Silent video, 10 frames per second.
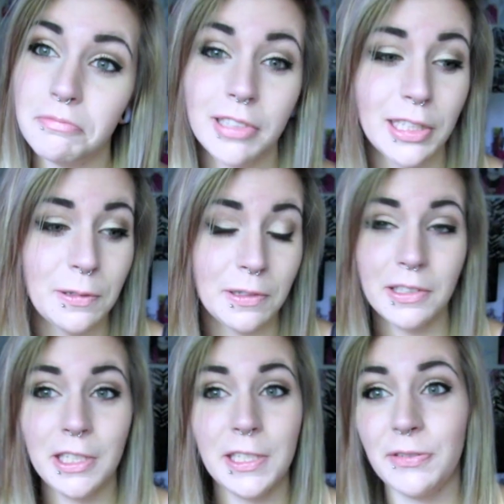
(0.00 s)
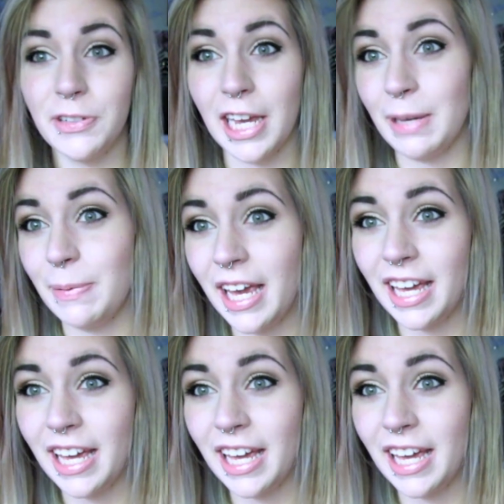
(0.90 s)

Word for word: Pretty cool. Use it for gaming.